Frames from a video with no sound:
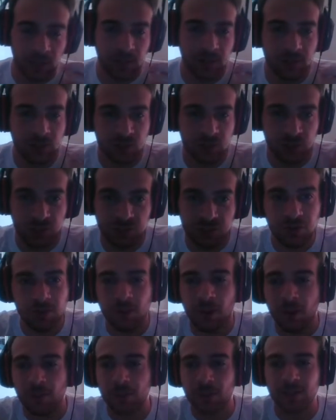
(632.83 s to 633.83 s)
just
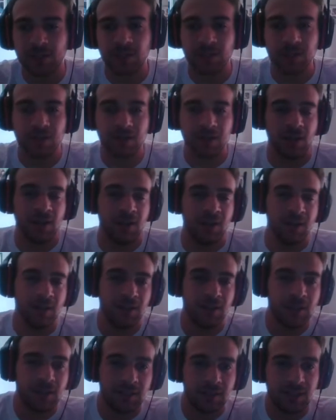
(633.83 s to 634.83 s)
remember
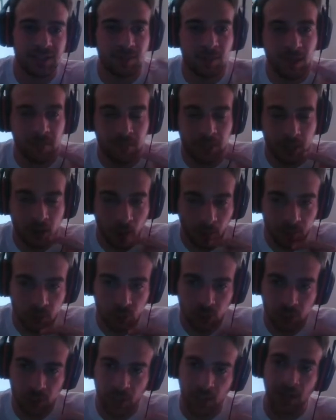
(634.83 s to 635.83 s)
that this might be an
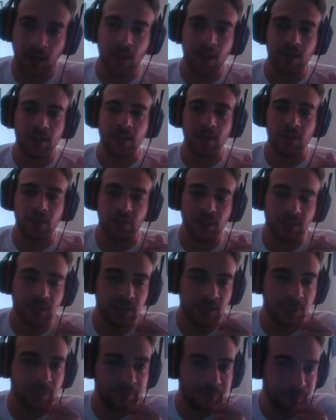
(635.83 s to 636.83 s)
option. I
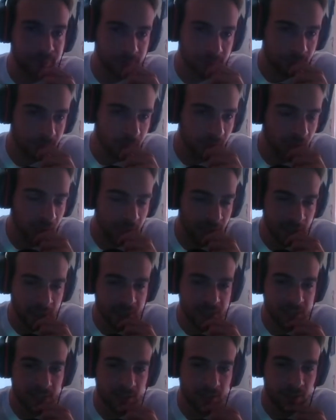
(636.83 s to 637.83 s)
already
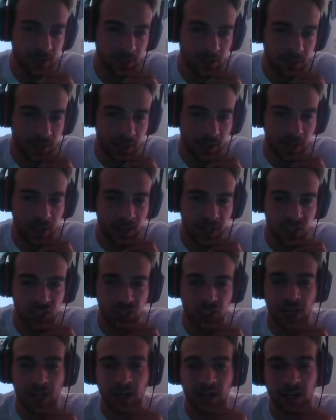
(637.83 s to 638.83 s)
listed a
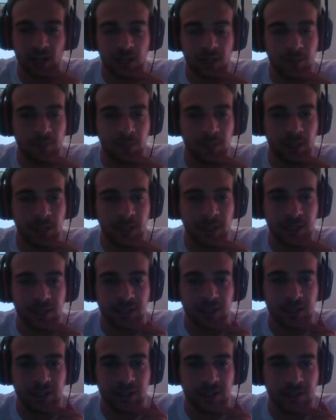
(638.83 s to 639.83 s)
shell
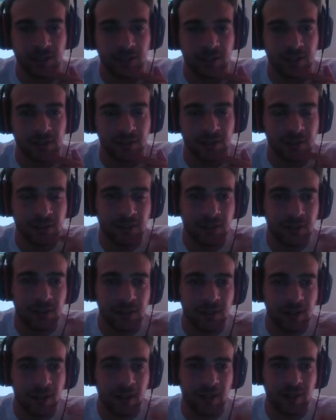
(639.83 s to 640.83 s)
playing
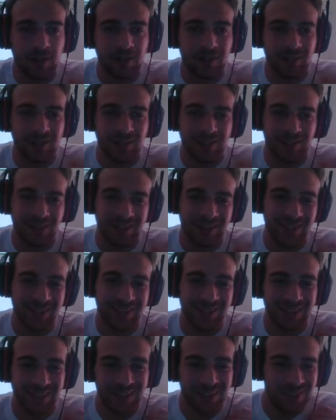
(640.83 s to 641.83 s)
an
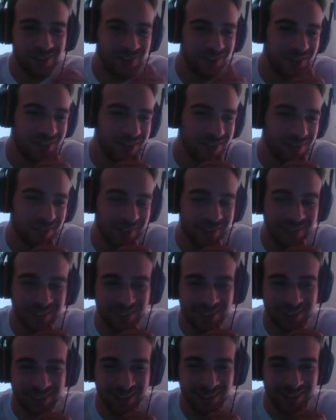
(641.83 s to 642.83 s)
very funny,